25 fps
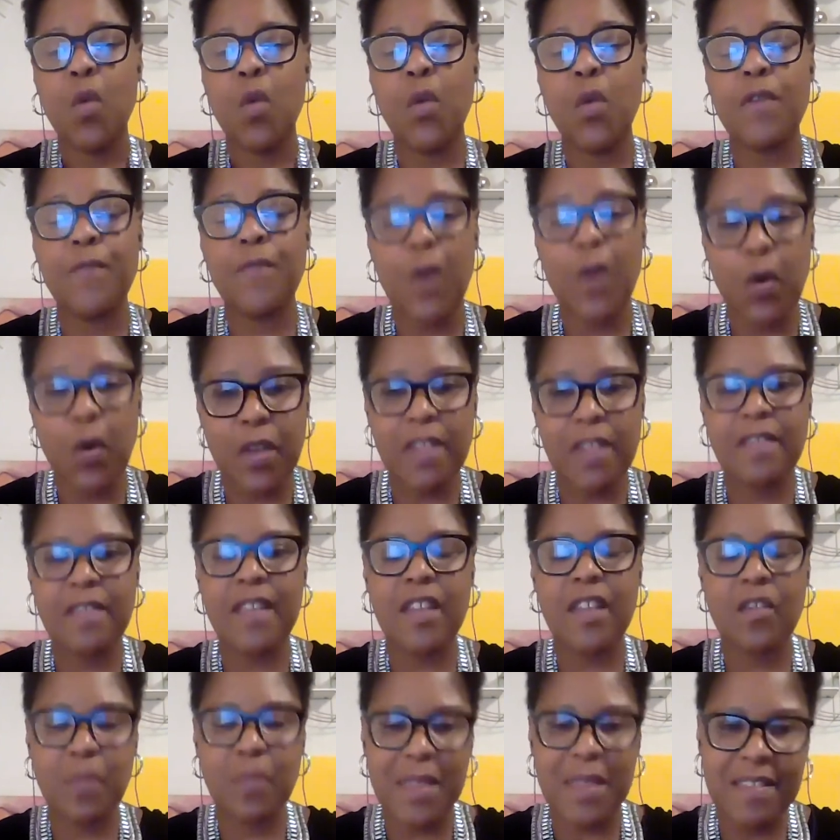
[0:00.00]
We're
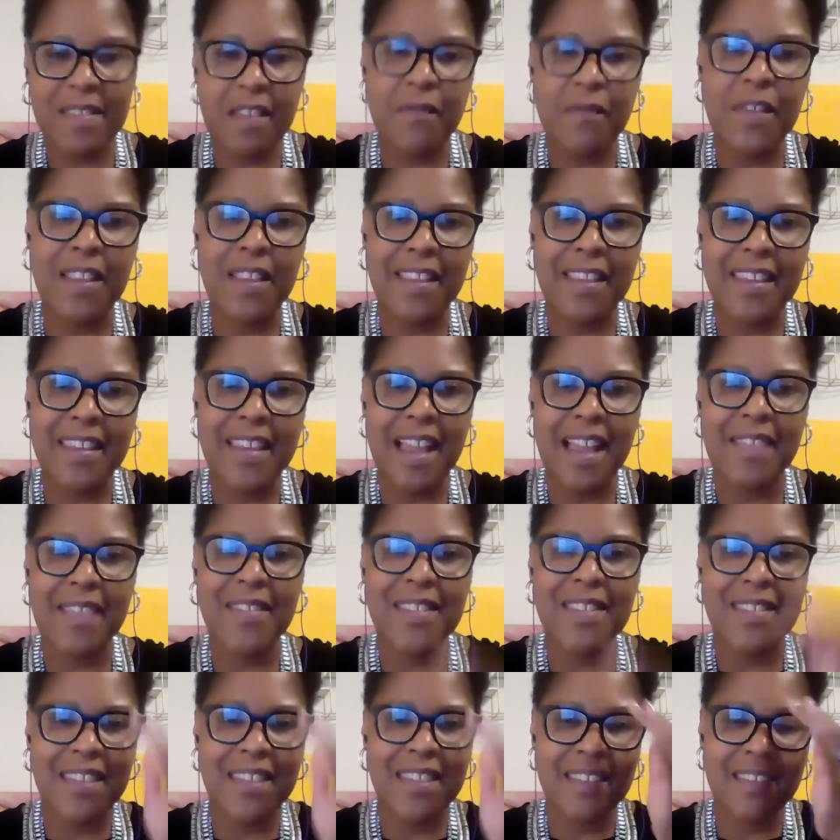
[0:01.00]
focusing specifically on
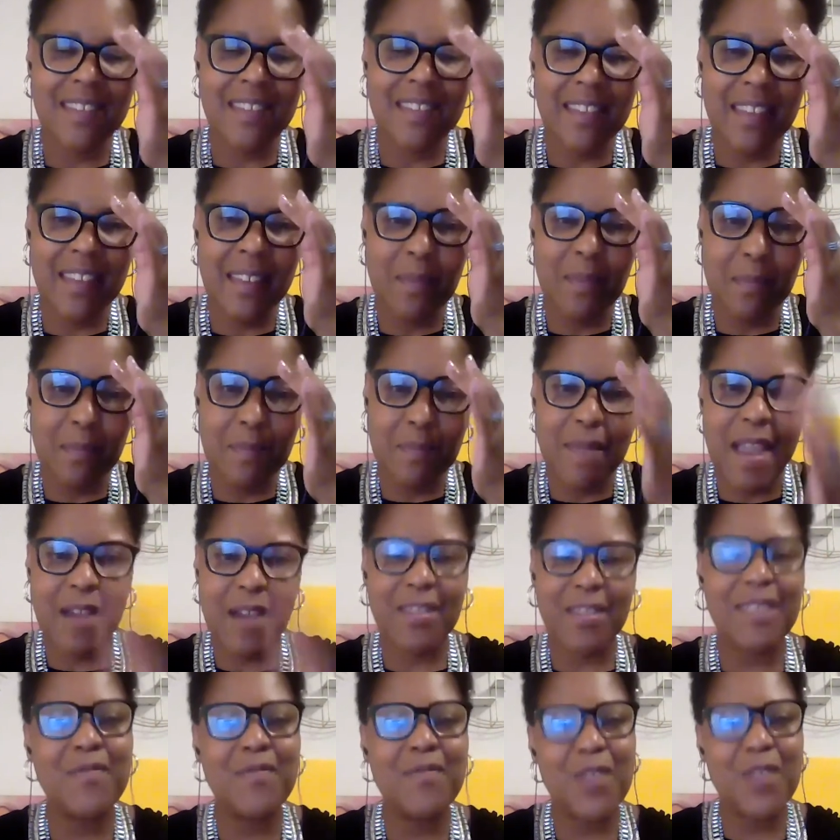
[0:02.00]
the DC,
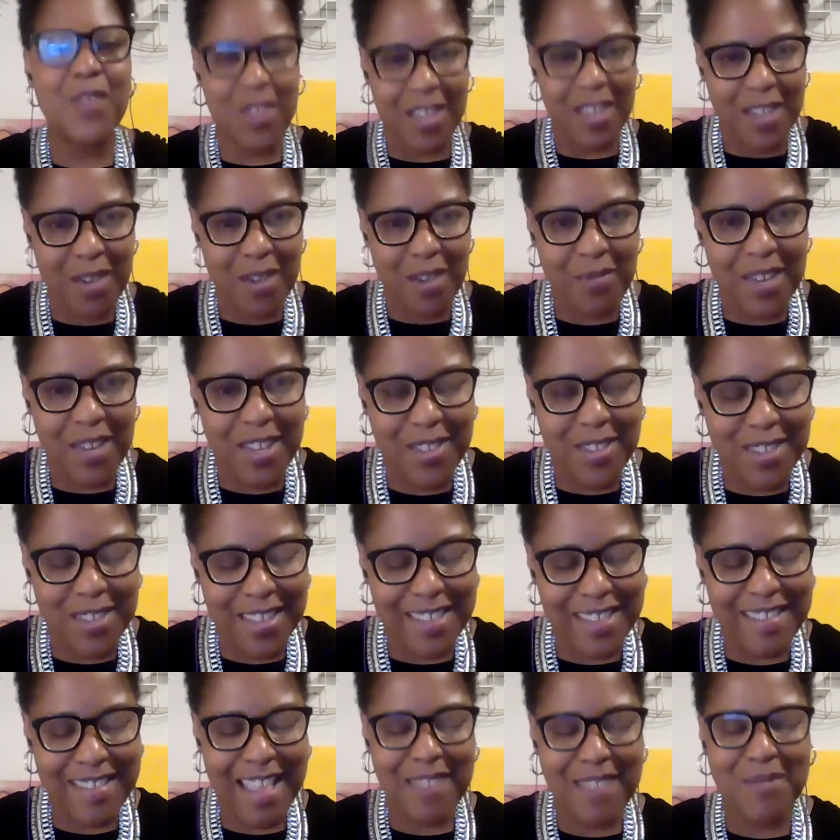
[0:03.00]
Maryland, Virginia region,
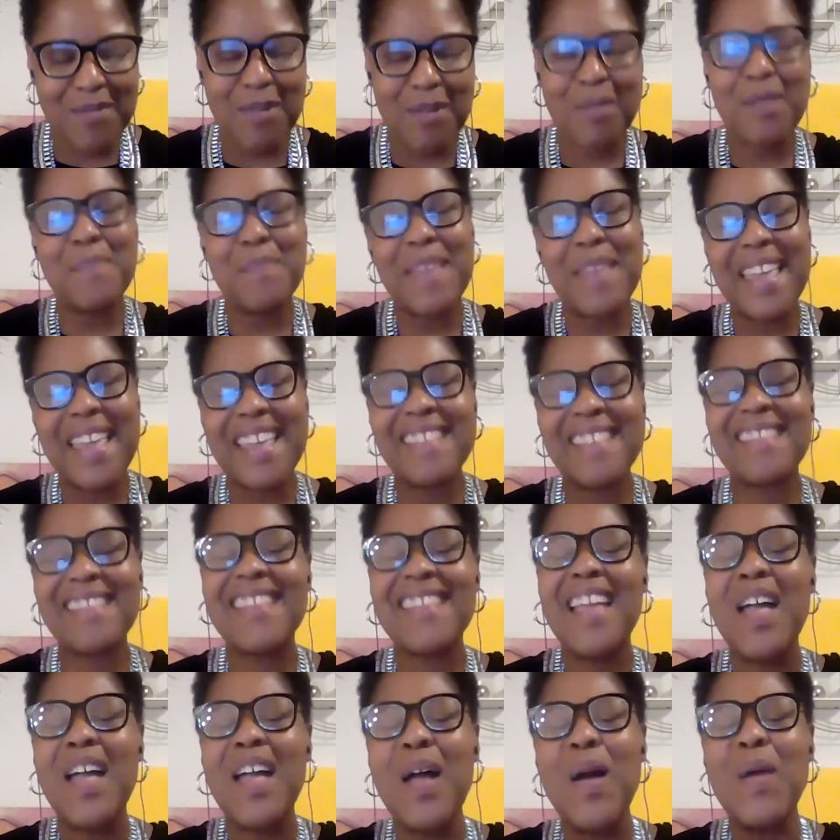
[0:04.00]
because that's where we're based,
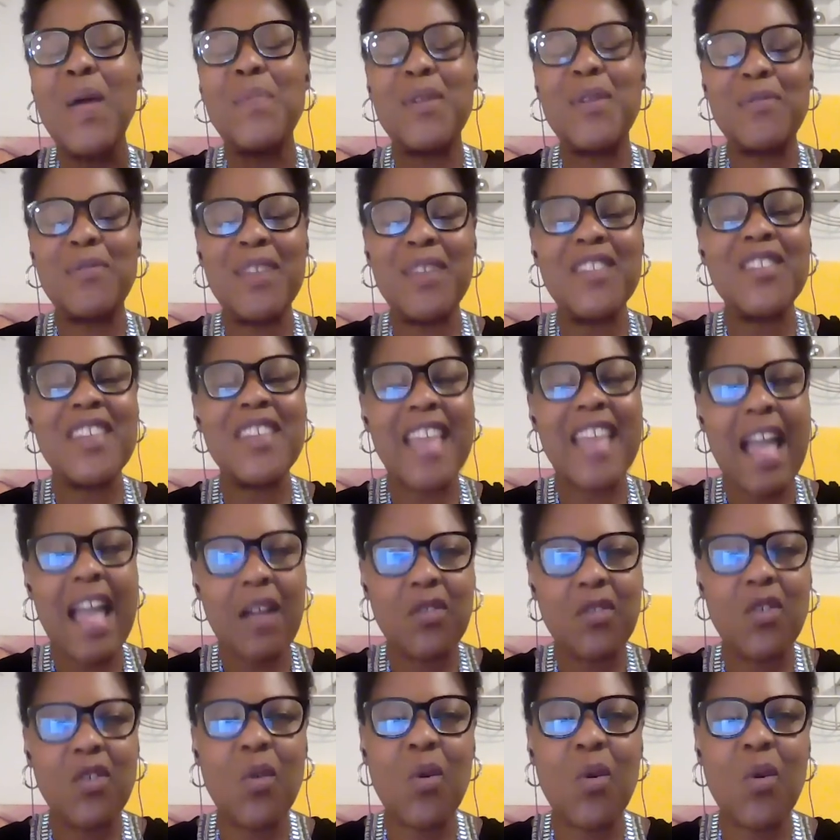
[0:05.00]
but reaching
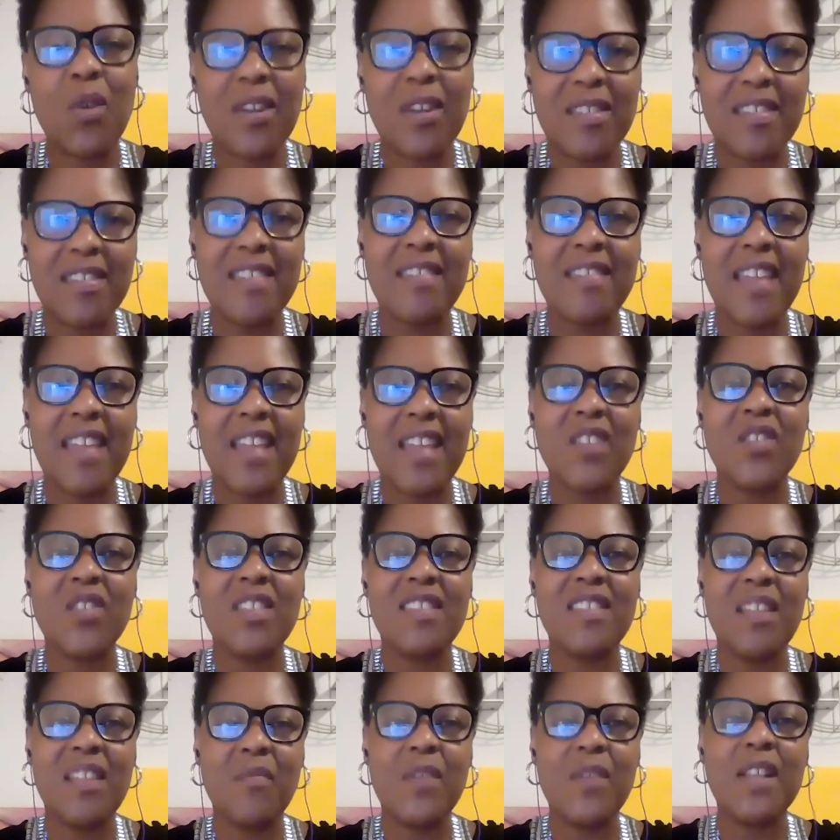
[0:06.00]
out to
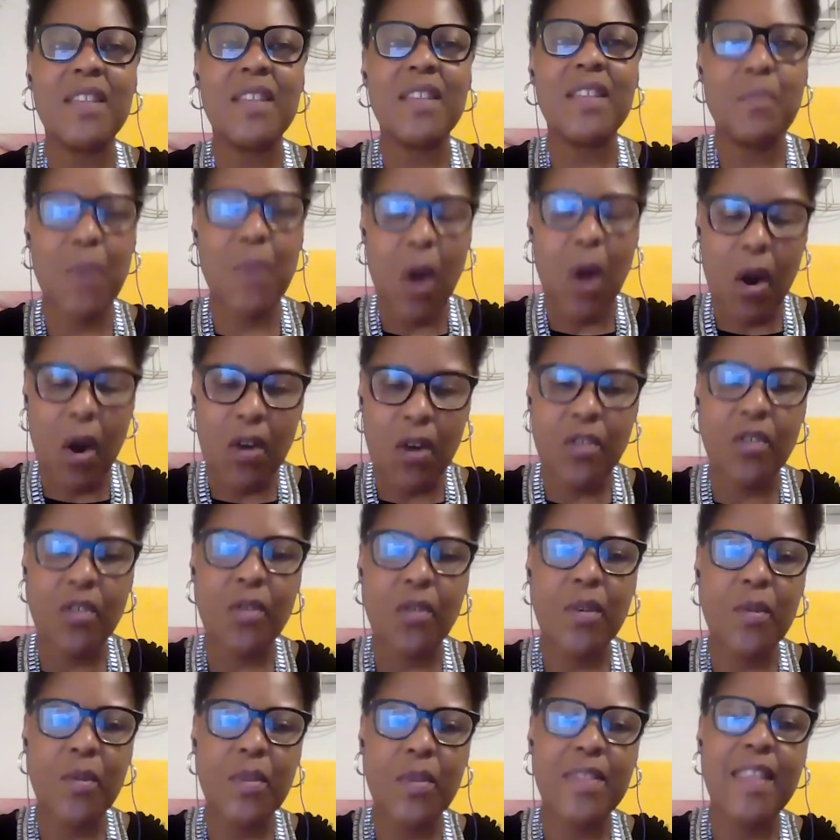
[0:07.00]
organizations and really
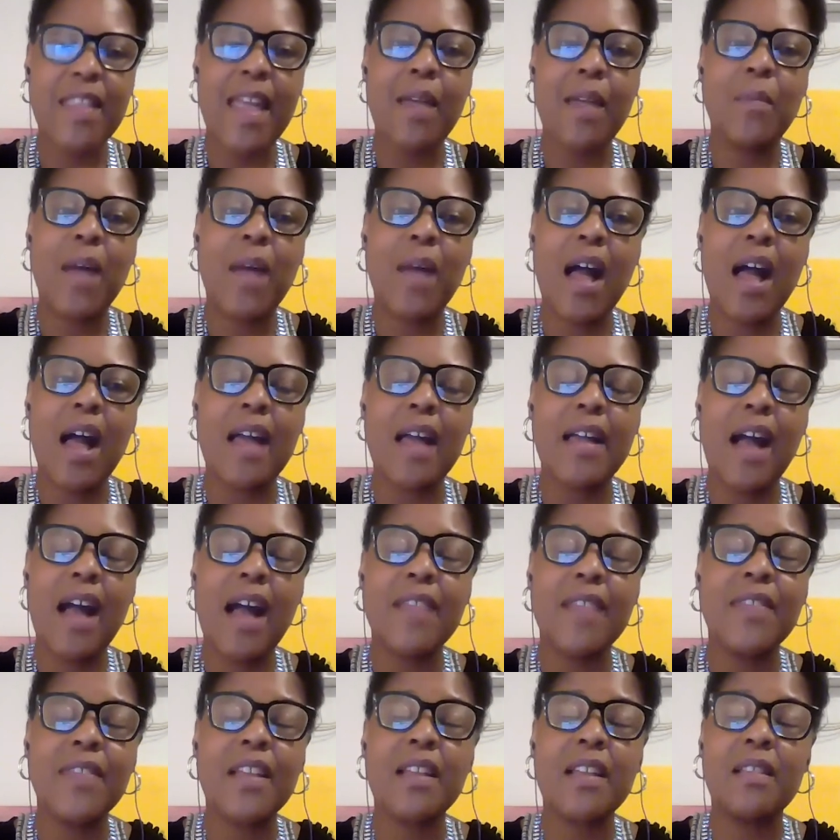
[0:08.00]
partnering with them
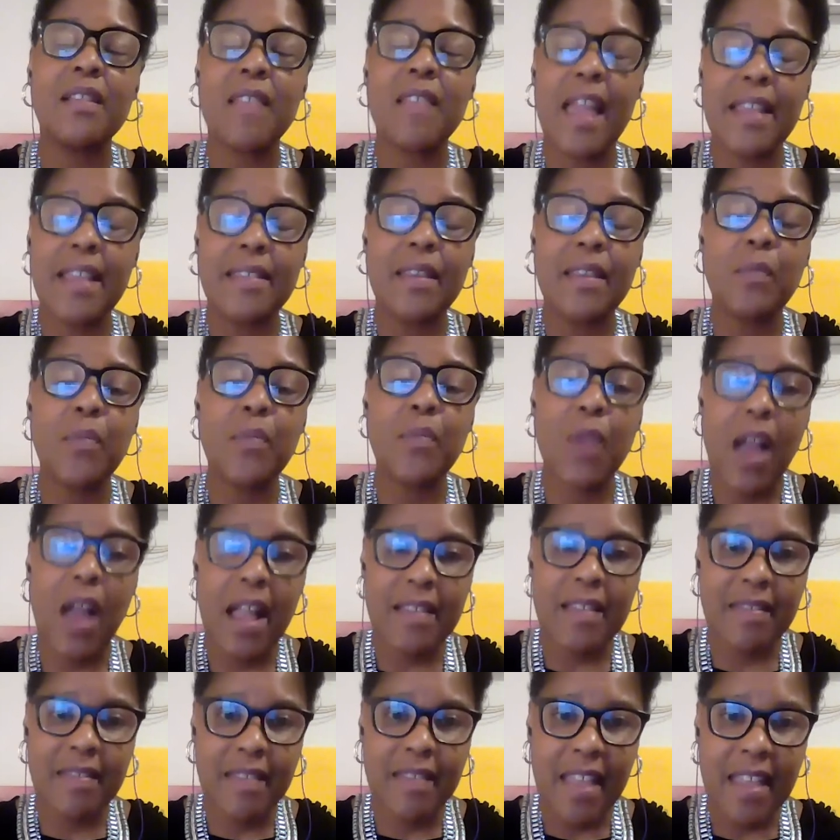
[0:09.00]
on the collecting
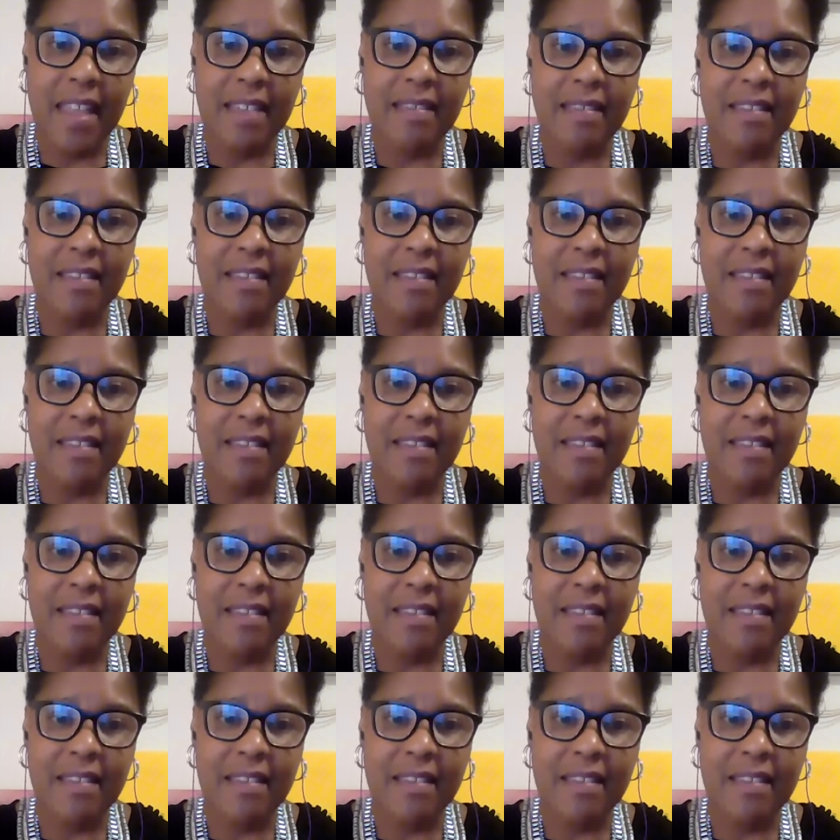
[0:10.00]
process.